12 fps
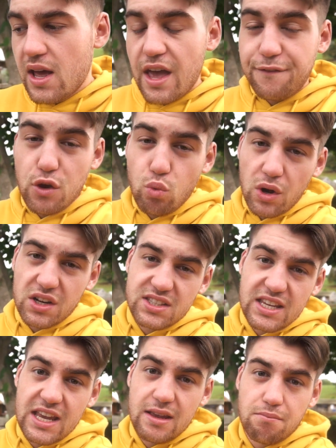If you want to
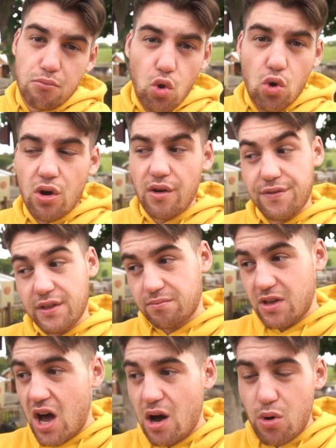see more of the
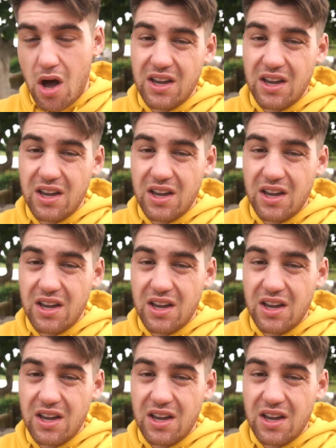car, well,